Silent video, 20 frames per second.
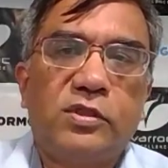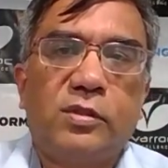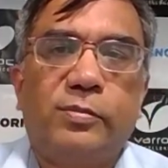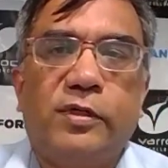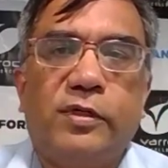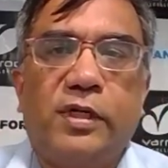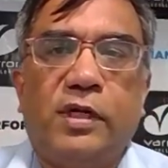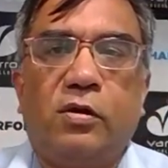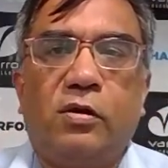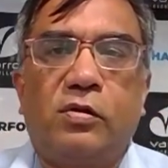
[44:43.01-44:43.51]

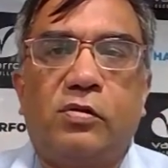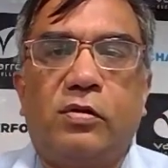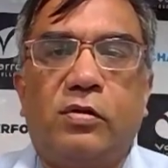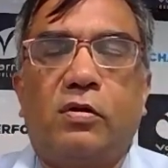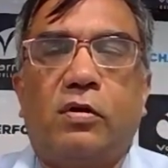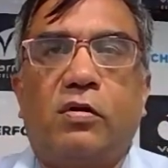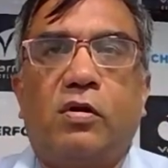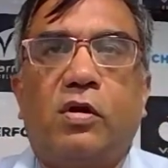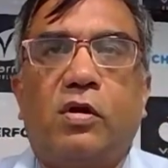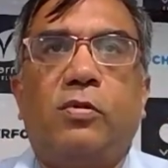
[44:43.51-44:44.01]
Perera also
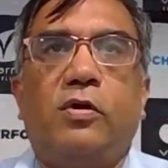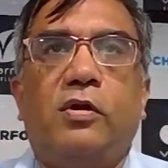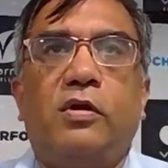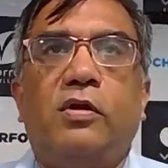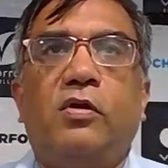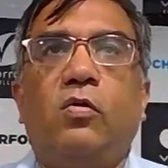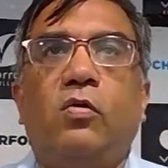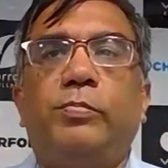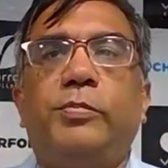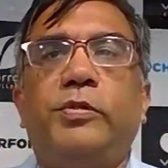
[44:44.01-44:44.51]
talked about the
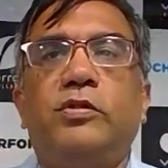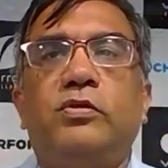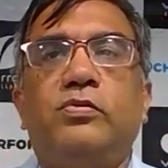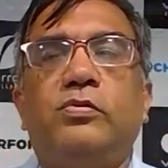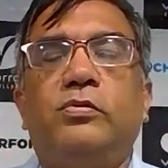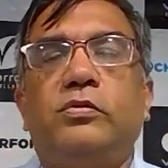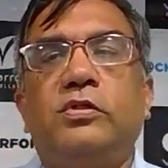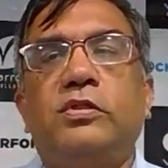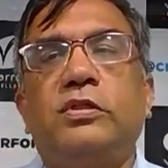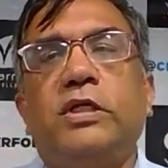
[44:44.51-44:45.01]
open
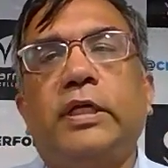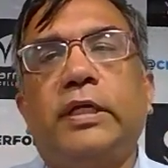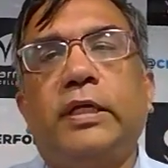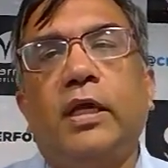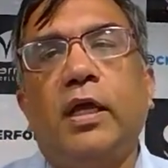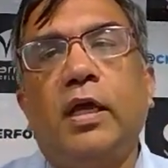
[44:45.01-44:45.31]
source thing,